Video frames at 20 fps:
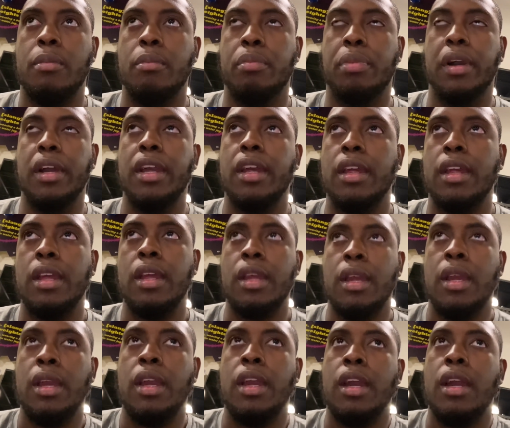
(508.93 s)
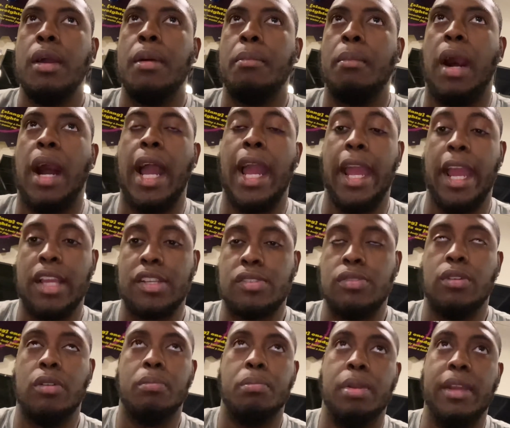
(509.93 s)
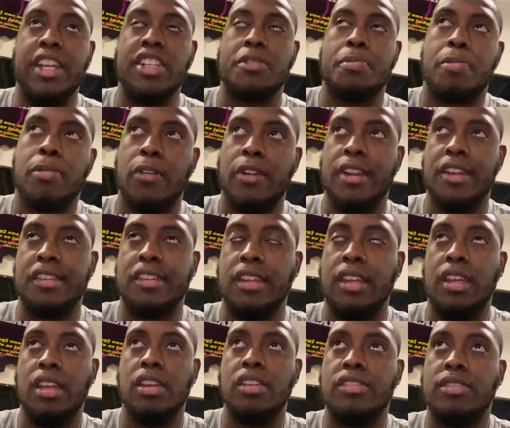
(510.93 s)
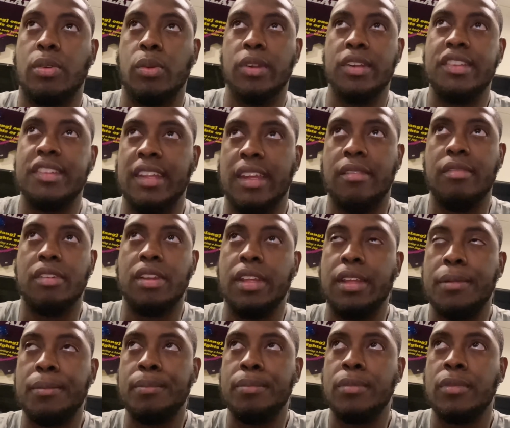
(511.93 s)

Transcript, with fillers: But my actual bench press is 370.